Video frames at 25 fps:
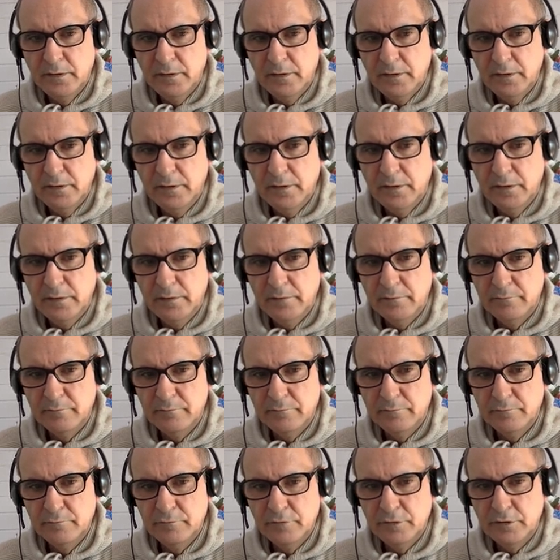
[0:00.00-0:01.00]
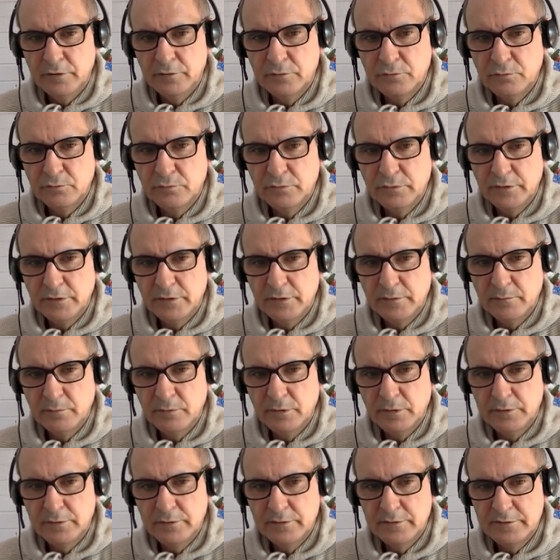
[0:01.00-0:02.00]
we are talking
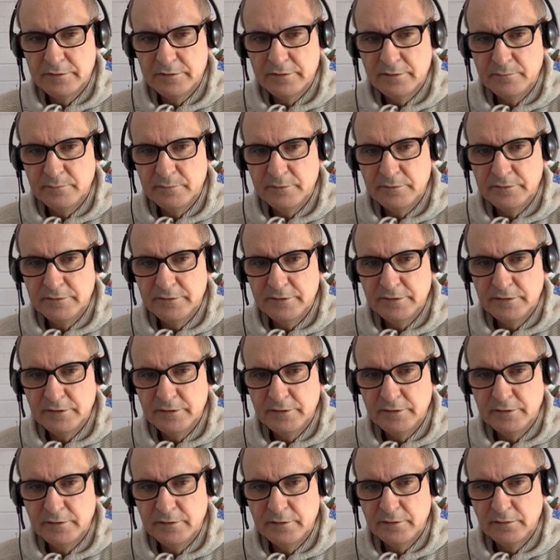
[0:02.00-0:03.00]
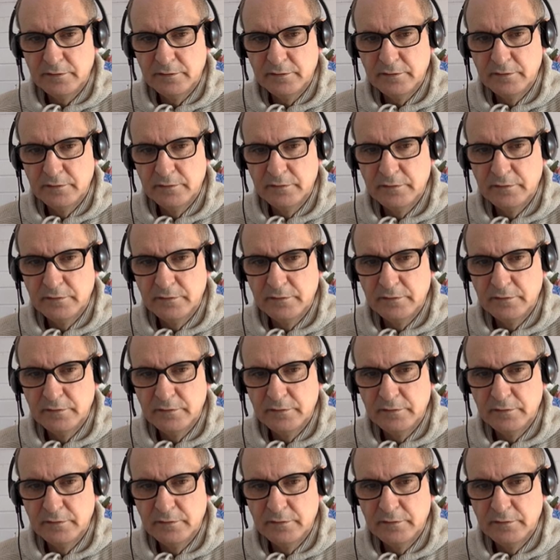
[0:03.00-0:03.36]
about a semicircle